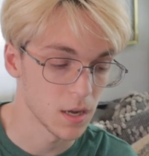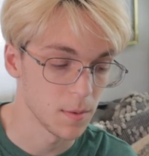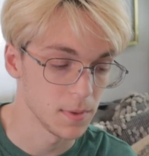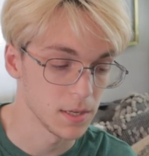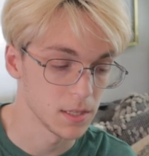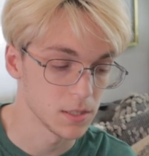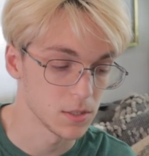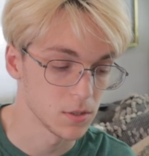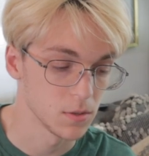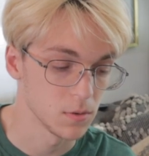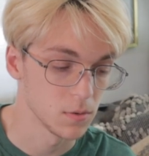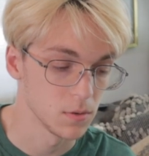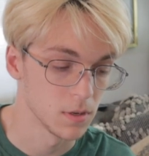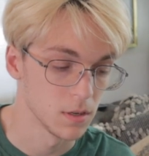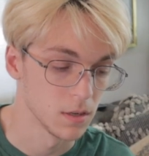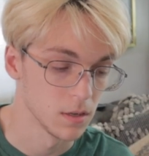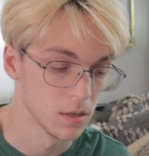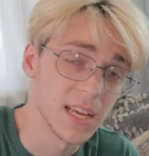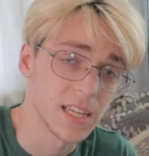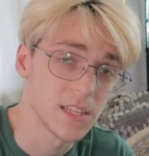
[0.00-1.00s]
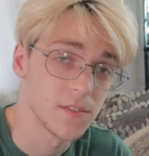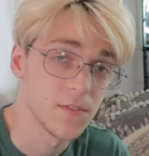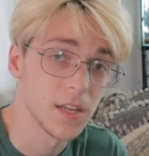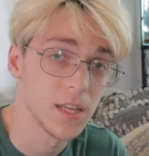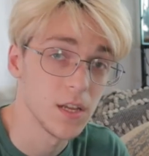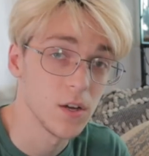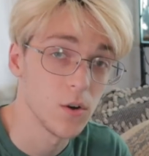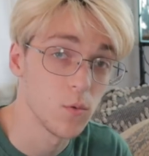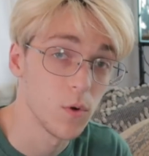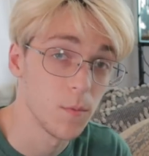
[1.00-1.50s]
coming soon. Next
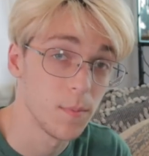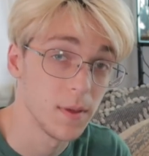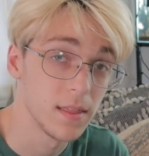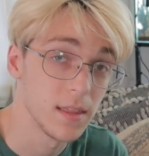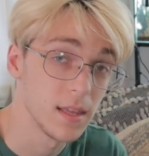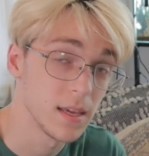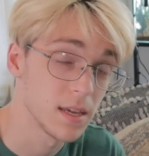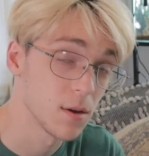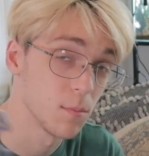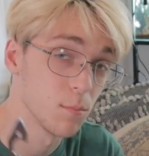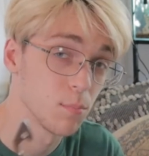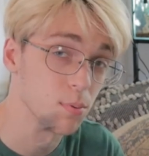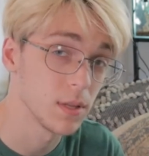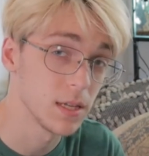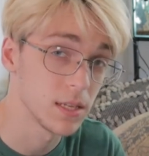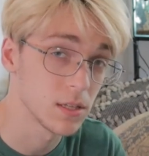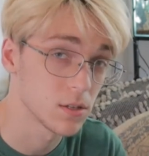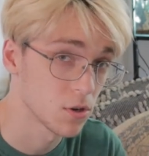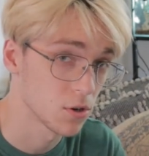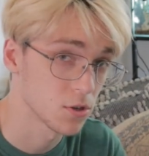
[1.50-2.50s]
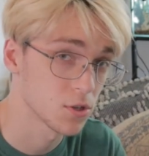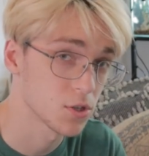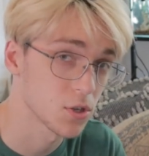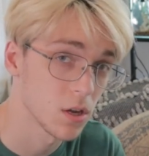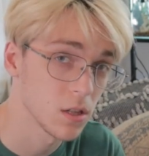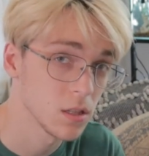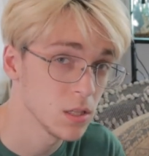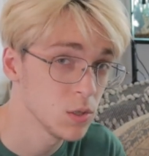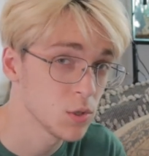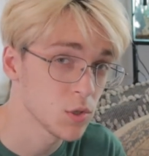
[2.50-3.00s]
video will be the complete
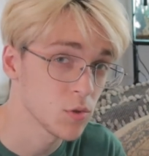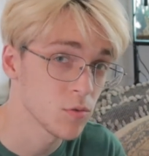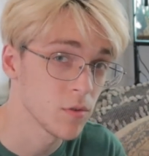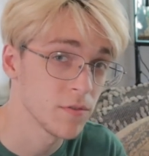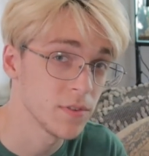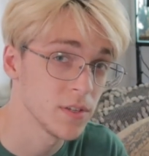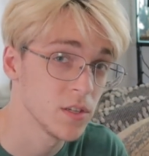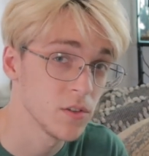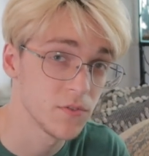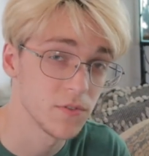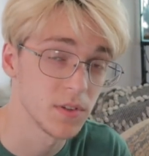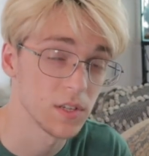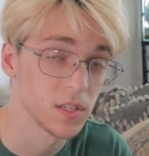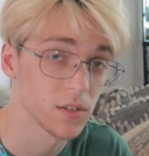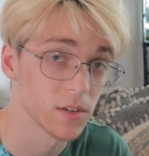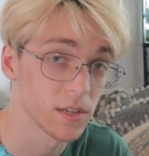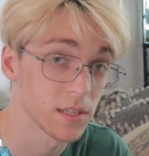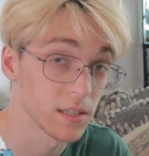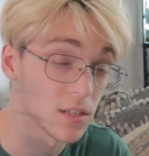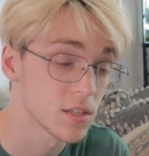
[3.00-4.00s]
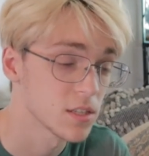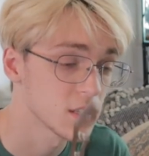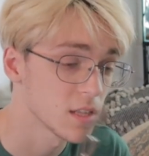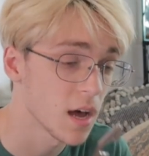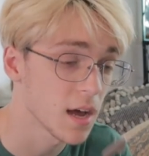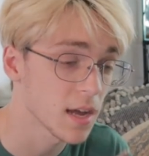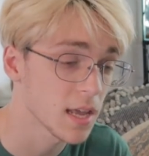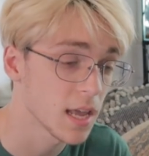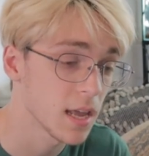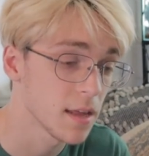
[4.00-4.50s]
Kershaw Lucha review featuring the
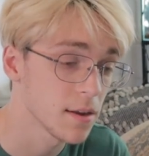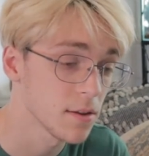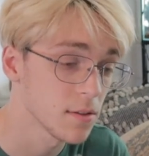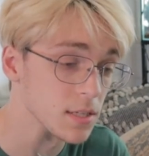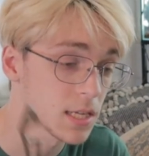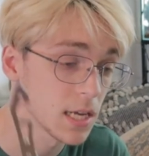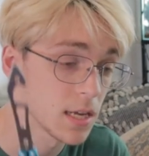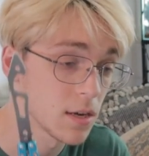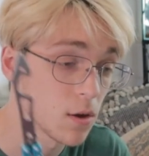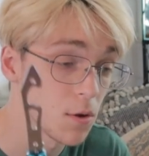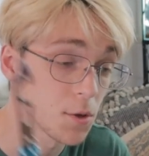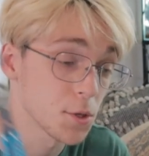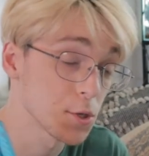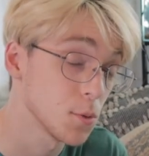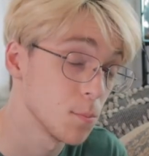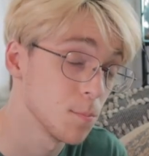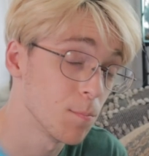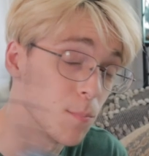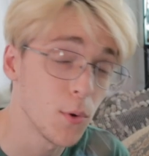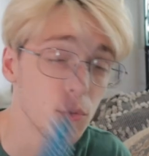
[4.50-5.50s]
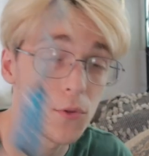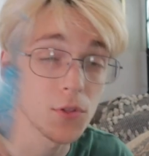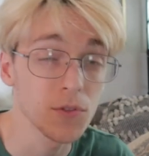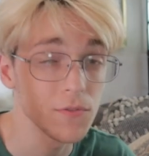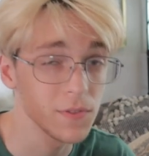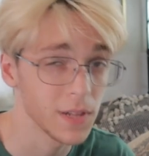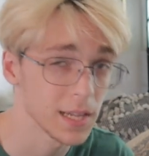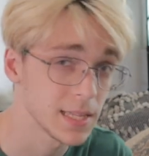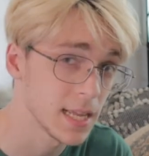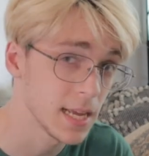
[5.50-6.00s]
stock handles and also both
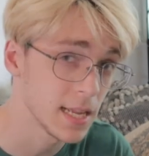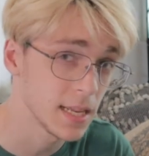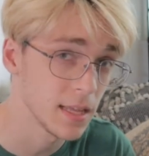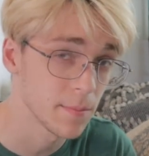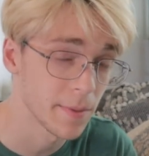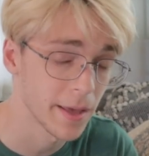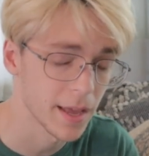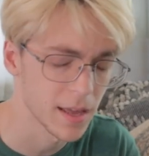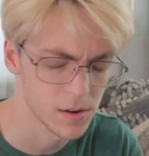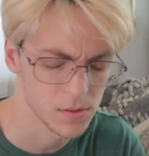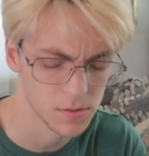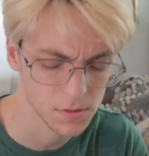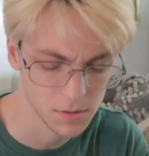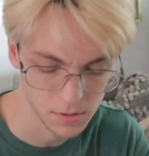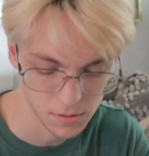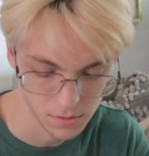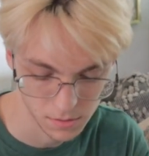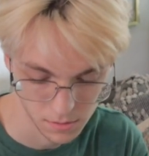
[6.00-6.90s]
Flytanium handles.